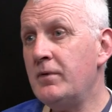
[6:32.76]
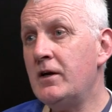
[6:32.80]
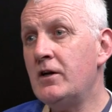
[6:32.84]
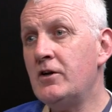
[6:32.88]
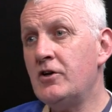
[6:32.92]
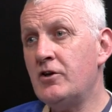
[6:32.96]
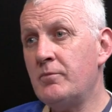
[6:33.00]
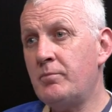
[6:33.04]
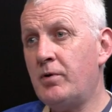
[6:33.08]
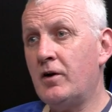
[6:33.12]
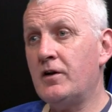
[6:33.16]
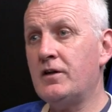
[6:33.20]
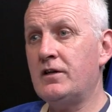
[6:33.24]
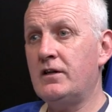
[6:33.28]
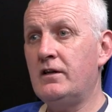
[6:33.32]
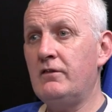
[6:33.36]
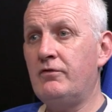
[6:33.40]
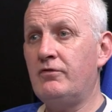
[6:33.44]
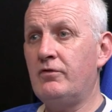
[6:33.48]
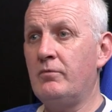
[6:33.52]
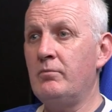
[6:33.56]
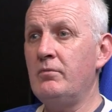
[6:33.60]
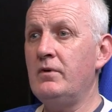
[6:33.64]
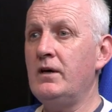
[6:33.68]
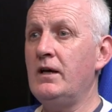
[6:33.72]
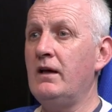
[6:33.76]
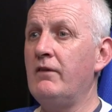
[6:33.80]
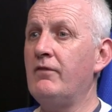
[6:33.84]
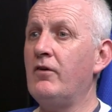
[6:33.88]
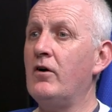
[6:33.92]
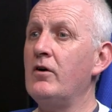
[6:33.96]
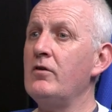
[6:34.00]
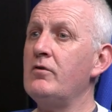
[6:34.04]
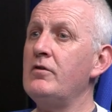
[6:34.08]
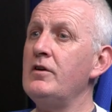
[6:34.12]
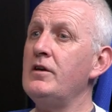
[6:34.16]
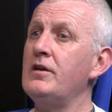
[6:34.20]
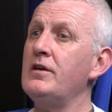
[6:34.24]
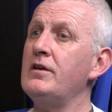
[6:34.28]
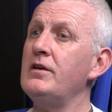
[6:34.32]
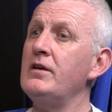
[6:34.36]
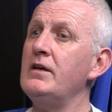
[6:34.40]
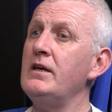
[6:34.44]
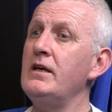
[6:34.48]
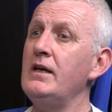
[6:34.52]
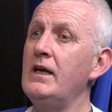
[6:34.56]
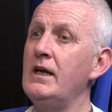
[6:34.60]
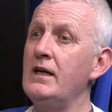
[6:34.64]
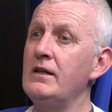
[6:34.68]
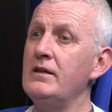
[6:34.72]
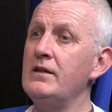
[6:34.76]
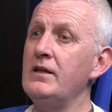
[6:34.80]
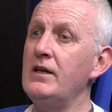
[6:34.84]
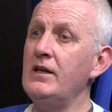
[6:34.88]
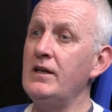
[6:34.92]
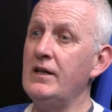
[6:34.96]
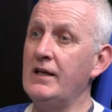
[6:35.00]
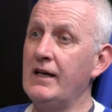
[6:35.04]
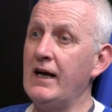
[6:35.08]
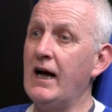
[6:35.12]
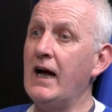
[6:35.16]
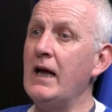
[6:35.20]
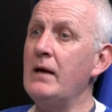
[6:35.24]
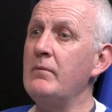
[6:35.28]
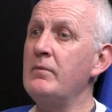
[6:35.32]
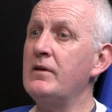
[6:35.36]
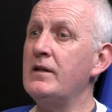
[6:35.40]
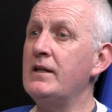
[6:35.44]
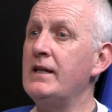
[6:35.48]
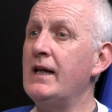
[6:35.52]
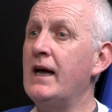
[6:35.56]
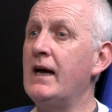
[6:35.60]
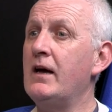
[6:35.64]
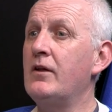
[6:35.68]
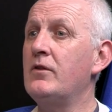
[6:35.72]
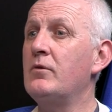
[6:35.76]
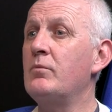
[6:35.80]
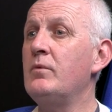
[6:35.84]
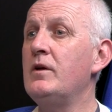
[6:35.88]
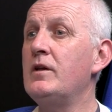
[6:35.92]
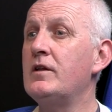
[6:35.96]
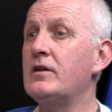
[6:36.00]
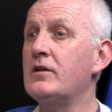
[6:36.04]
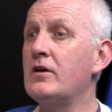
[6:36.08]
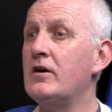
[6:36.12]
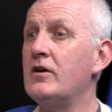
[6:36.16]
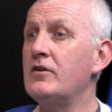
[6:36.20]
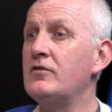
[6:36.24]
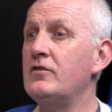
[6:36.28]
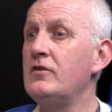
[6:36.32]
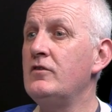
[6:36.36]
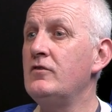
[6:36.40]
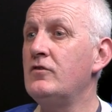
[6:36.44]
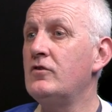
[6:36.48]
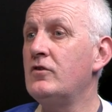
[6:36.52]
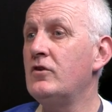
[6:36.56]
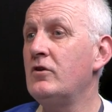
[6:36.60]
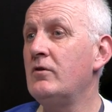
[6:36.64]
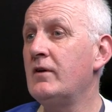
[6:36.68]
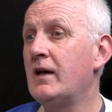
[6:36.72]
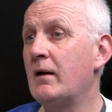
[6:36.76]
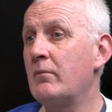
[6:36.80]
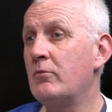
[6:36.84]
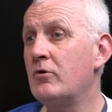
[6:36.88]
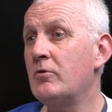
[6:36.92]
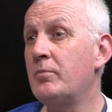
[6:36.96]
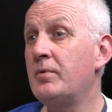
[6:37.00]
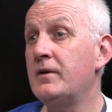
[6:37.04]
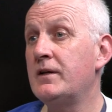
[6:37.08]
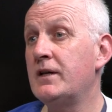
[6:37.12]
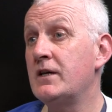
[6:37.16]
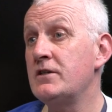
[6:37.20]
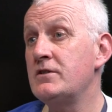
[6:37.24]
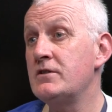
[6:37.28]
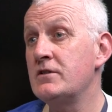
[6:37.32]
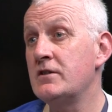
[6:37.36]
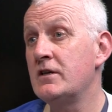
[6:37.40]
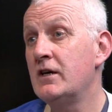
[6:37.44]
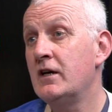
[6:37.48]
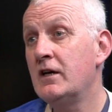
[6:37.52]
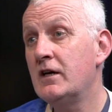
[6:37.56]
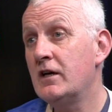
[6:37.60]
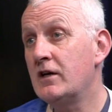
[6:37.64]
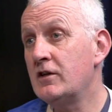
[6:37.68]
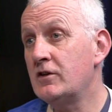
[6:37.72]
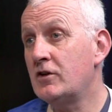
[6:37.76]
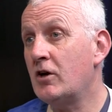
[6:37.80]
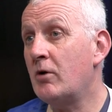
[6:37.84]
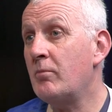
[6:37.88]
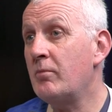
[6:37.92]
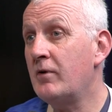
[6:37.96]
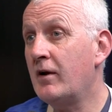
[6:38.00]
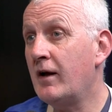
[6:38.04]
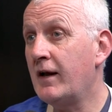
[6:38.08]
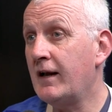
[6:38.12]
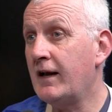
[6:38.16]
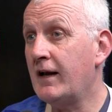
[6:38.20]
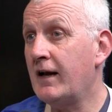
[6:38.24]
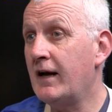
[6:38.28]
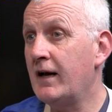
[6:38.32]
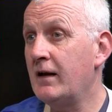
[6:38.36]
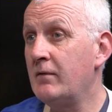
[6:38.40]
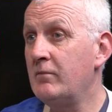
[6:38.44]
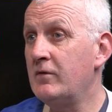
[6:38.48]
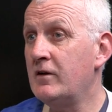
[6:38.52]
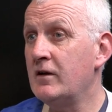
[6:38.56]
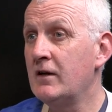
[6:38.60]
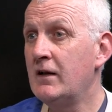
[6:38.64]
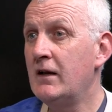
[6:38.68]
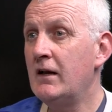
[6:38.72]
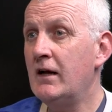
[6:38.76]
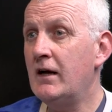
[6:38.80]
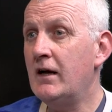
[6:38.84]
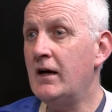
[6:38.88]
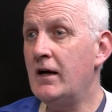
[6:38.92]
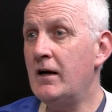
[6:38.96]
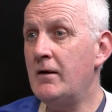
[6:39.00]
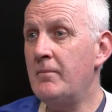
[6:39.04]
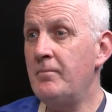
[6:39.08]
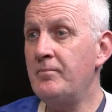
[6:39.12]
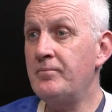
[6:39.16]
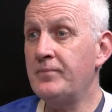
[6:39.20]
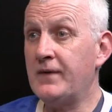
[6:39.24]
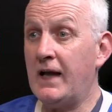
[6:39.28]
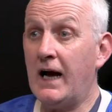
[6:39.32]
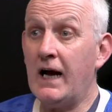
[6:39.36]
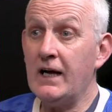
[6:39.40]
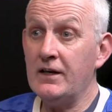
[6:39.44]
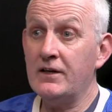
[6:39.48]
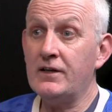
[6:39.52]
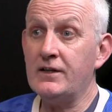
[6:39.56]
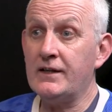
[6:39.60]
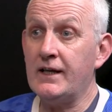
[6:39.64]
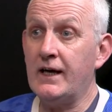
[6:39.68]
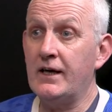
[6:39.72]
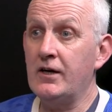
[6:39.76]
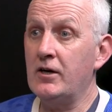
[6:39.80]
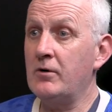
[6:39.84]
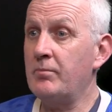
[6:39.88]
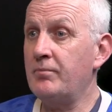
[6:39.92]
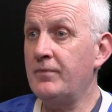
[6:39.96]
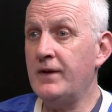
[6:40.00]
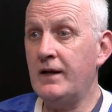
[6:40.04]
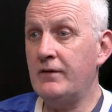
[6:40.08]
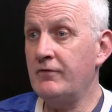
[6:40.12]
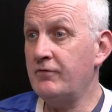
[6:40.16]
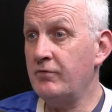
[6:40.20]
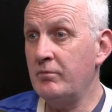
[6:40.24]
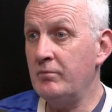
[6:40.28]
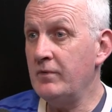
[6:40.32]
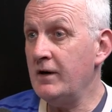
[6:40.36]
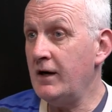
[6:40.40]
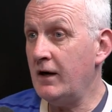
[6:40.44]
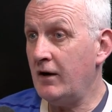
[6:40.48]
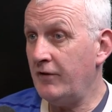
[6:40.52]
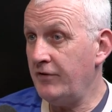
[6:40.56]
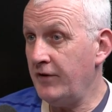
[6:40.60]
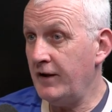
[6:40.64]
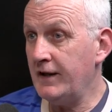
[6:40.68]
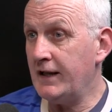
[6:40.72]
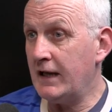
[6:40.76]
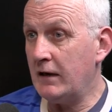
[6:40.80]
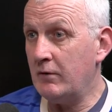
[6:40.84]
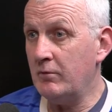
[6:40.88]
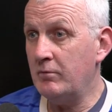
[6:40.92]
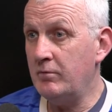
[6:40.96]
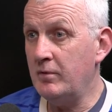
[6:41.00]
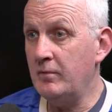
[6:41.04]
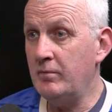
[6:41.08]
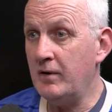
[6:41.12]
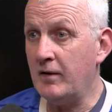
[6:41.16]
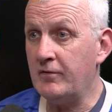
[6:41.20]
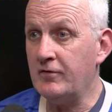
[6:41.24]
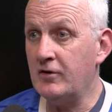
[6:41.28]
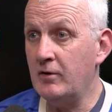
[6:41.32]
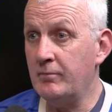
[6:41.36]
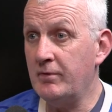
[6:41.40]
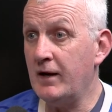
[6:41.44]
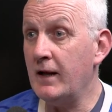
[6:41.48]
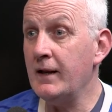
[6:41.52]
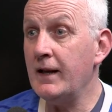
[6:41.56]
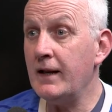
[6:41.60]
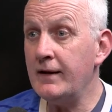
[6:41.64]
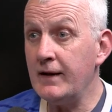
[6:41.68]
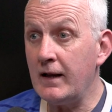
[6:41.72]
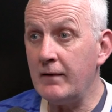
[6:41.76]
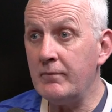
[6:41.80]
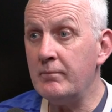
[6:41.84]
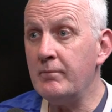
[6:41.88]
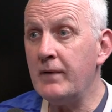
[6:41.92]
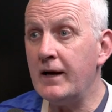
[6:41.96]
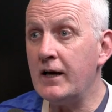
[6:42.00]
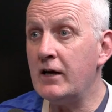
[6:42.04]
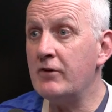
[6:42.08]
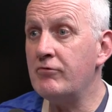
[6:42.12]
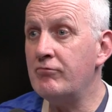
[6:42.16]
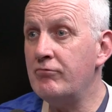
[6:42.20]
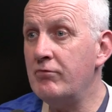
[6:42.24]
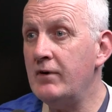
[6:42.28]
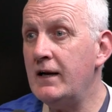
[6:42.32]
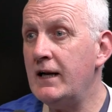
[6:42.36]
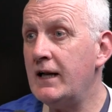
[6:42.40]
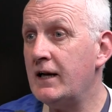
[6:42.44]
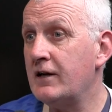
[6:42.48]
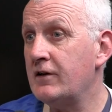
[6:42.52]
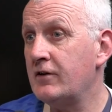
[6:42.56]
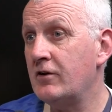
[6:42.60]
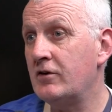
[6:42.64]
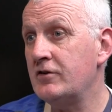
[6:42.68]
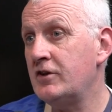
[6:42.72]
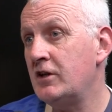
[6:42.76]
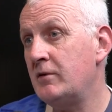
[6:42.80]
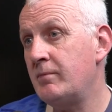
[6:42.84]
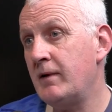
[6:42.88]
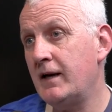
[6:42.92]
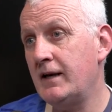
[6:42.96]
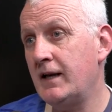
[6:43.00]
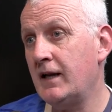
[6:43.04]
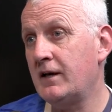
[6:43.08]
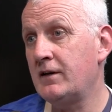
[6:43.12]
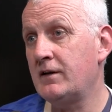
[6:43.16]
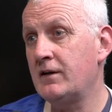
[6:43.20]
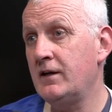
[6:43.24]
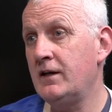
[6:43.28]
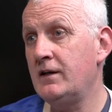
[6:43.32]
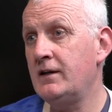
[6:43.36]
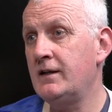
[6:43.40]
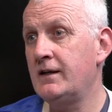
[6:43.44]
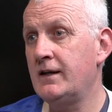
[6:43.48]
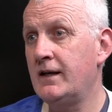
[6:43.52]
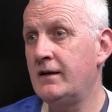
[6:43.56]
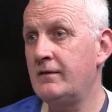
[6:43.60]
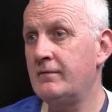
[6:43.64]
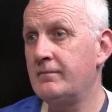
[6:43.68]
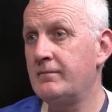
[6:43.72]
be another positive for me if I could see in these games now that we're starting to get more possession and dominate games and stay up. Then for me, I think that would be absolutely. And then that would make us really excited about next season then.